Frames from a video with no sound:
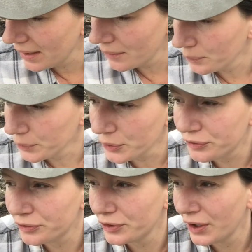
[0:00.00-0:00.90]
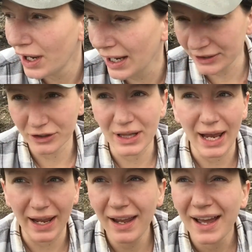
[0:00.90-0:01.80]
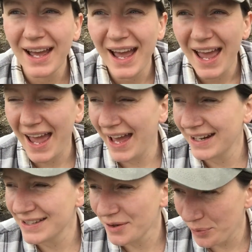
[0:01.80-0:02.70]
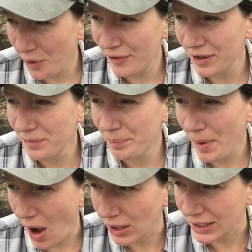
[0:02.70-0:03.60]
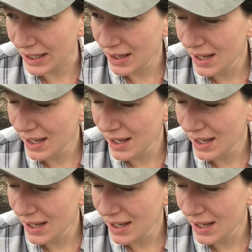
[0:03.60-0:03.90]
roof underlay, and it's a woven poly,